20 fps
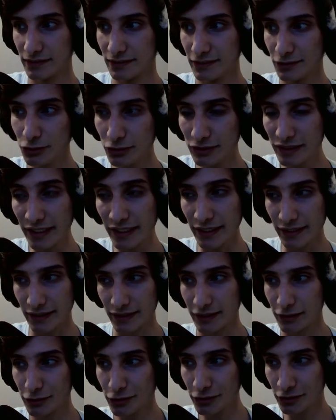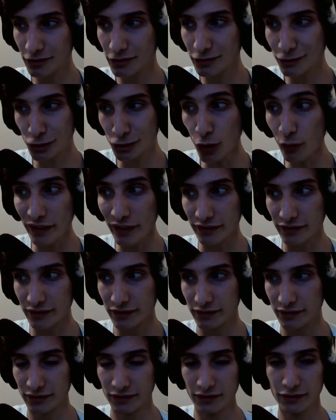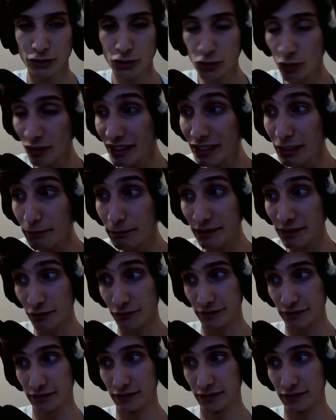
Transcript: You did it. Just show it. Show a little bit of it.